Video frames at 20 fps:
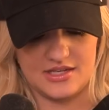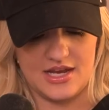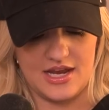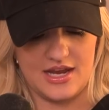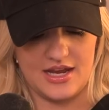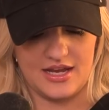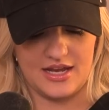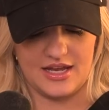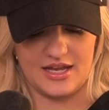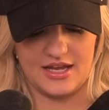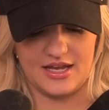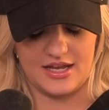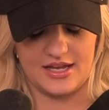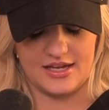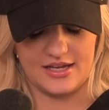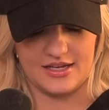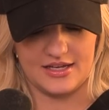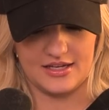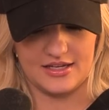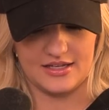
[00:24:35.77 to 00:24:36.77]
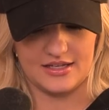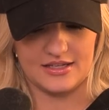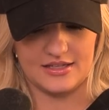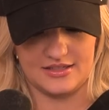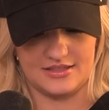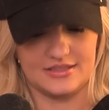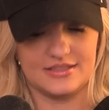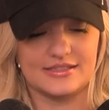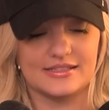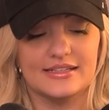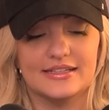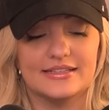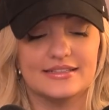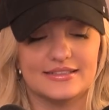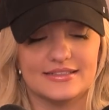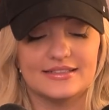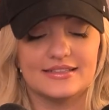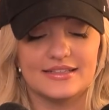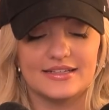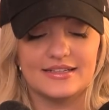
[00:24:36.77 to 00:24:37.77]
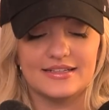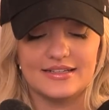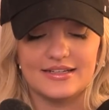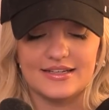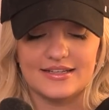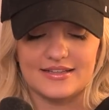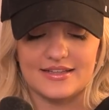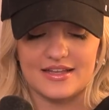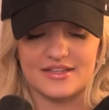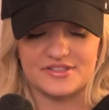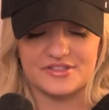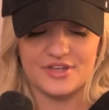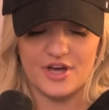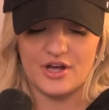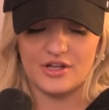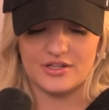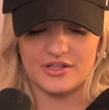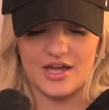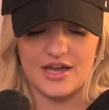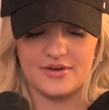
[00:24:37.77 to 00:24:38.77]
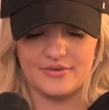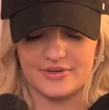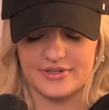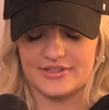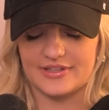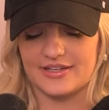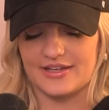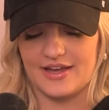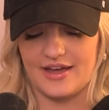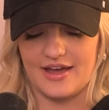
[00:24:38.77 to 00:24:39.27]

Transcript: And that's all I really